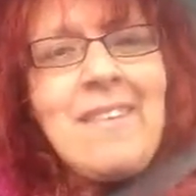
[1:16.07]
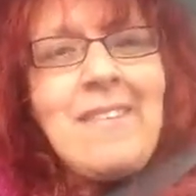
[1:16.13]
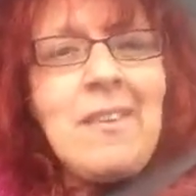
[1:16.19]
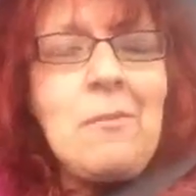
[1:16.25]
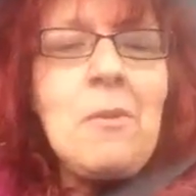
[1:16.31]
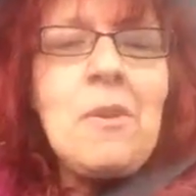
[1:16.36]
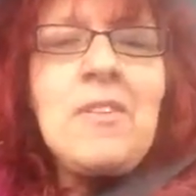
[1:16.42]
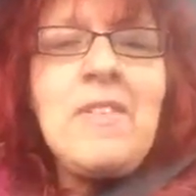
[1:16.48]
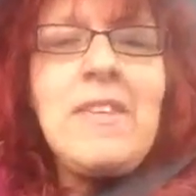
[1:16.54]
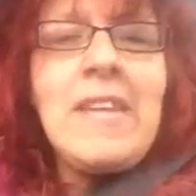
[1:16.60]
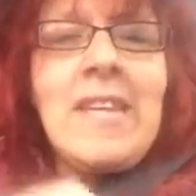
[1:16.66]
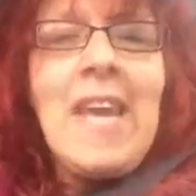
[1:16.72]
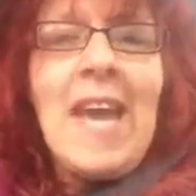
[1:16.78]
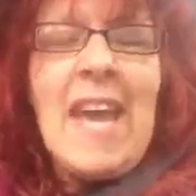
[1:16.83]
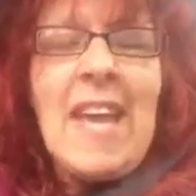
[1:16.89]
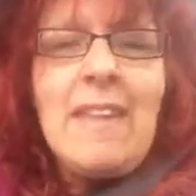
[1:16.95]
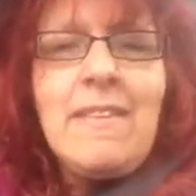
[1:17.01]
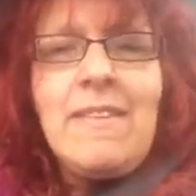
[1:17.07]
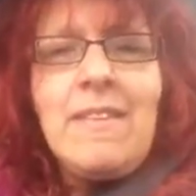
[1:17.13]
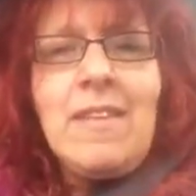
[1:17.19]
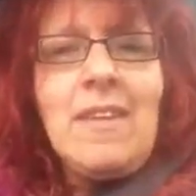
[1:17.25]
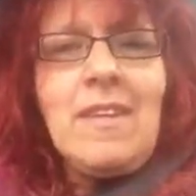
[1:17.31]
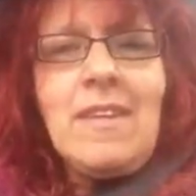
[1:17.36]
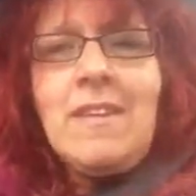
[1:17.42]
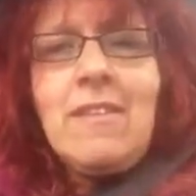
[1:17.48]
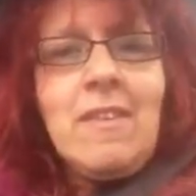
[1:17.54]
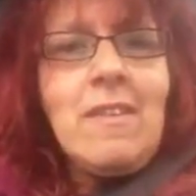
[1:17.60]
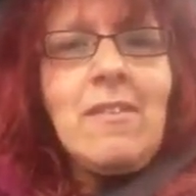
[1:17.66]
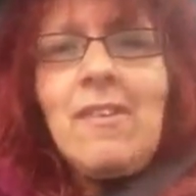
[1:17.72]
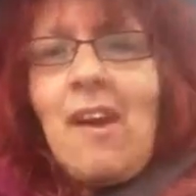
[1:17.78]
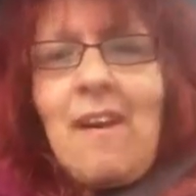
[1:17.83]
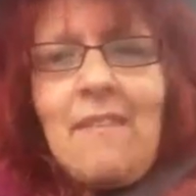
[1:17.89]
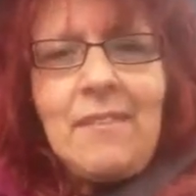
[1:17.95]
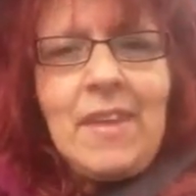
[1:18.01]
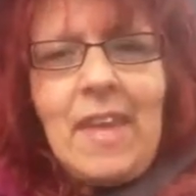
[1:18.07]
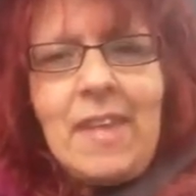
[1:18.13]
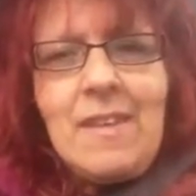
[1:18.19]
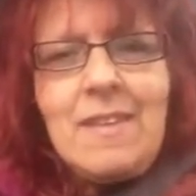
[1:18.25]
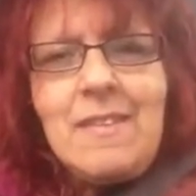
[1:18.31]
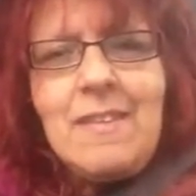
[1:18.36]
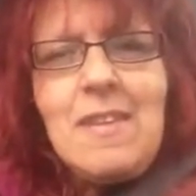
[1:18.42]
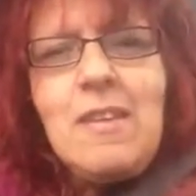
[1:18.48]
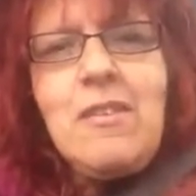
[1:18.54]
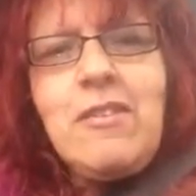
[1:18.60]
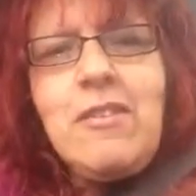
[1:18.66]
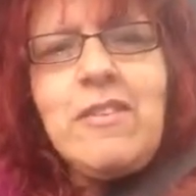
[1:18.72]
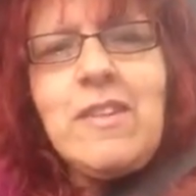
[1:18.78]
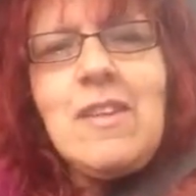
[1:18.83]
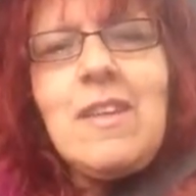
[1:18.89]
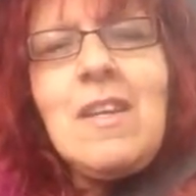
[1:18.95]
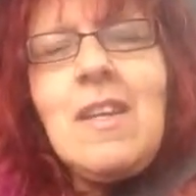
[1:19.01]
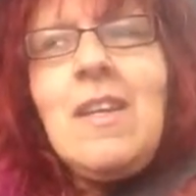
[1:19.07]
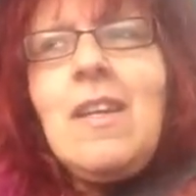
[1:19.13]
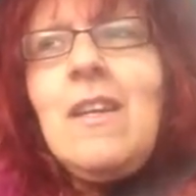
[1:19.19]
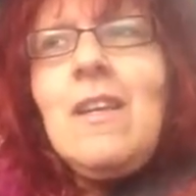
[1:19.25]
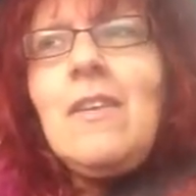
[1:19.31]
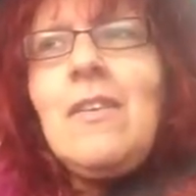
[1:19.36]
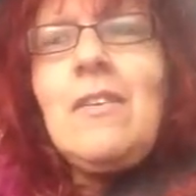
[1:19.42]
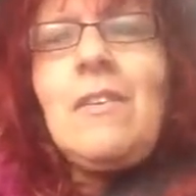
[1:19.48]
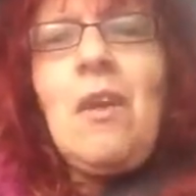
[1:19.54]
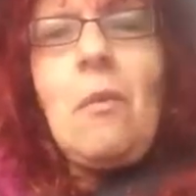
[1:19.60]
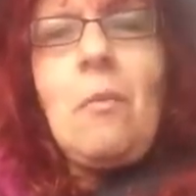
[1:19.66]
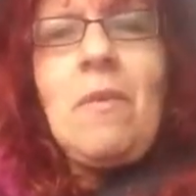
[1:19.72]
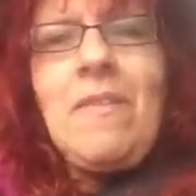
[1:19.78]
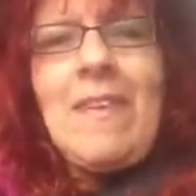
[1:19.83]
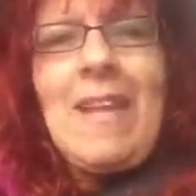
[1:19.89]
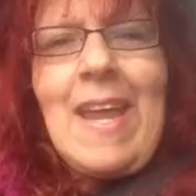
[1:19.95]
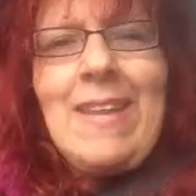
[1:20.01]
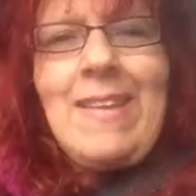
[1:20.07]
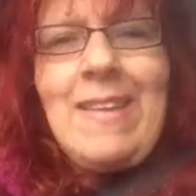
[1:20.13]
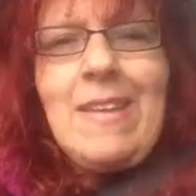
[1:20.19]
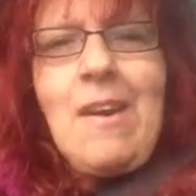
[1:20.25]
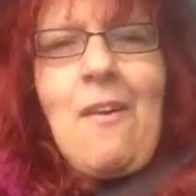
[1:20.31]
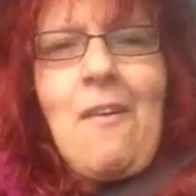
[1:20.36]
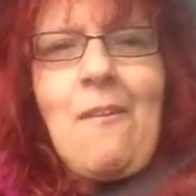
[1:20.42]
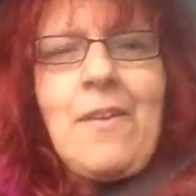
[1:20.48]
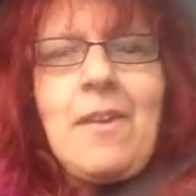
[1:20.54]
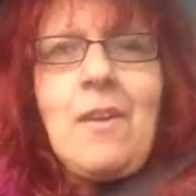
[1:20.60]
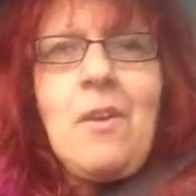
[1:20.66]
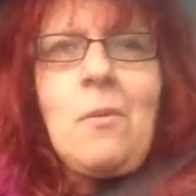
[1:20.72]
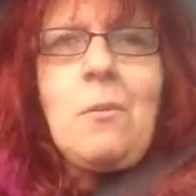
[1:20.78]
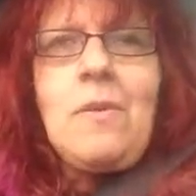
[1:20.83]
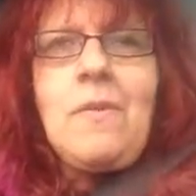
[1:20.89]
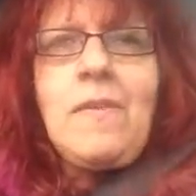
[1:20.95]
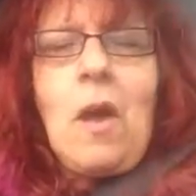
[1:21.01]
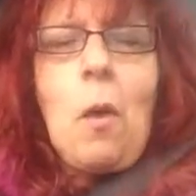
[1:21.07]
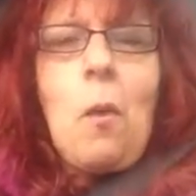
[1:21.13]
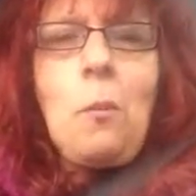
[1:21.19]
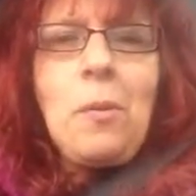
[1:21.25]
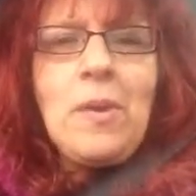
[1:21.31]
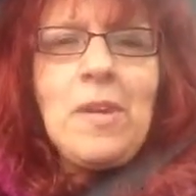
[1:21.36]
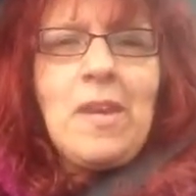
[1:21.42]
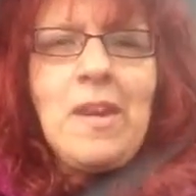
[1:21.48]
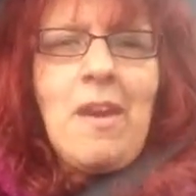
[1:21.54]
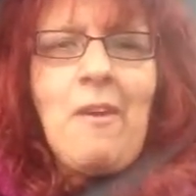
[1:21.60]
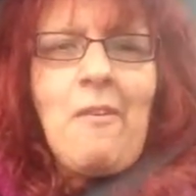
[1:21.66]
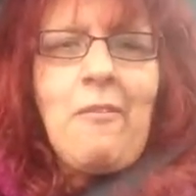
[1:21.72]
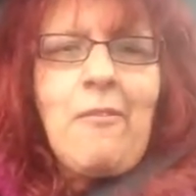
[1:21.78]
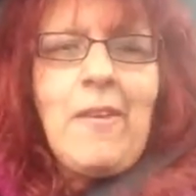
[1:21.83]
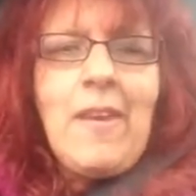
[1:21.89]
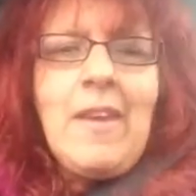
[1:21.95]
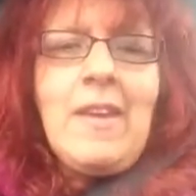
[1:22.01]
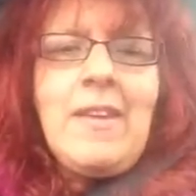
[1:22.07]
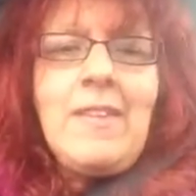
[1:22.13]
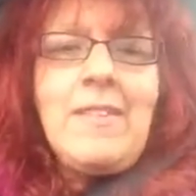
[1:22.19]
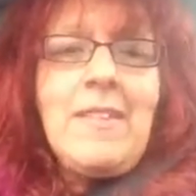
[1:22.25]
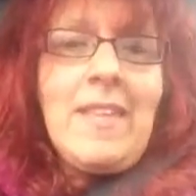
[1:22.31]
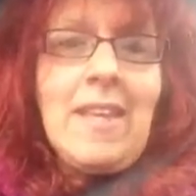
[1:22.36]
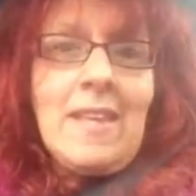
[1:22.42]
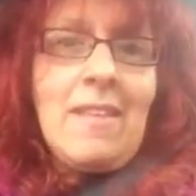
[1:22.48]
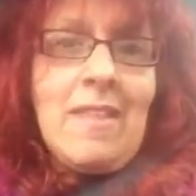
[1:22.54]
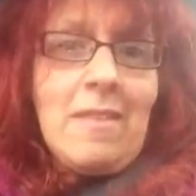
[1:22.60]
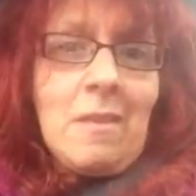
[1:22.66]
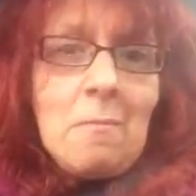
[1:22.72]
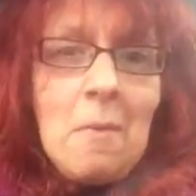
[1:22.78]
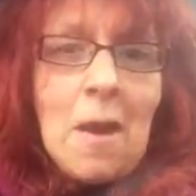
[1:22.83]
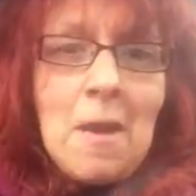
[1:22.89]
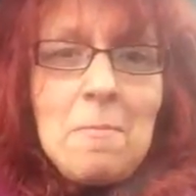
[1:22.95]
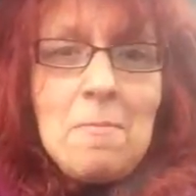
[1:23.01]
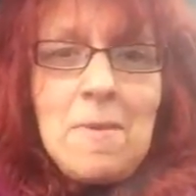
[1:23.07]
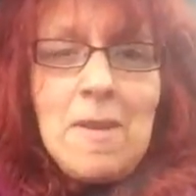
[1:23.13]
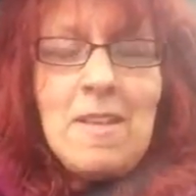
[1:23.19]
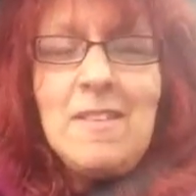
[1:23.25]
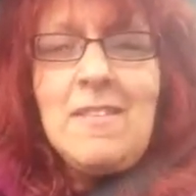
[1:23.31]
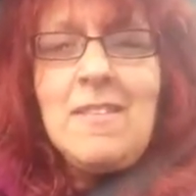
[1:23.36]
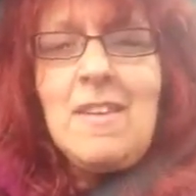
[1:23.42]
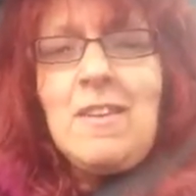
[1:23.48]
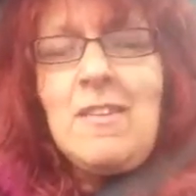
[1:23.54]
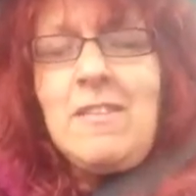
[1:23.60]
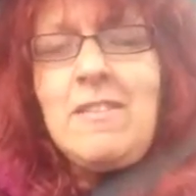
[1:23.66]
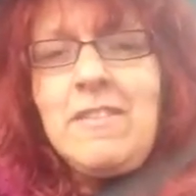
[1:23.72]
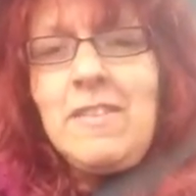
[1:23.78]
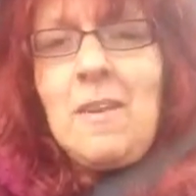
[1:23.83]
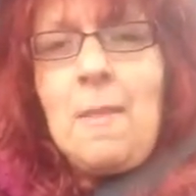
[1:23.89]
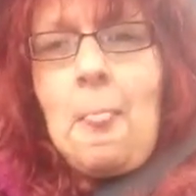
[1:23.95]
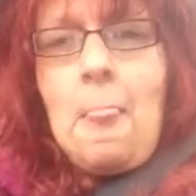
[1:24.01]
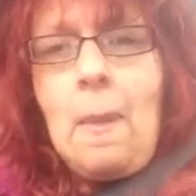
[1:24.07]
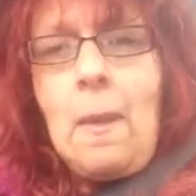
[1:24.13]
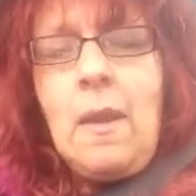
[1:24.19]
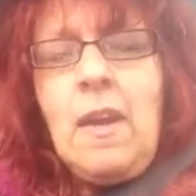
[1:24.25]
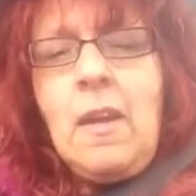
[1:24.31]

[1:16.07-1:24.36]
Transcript: So what do you get? You can't get a solution because no one's letting go and no one's open enough to think that there might be a solution.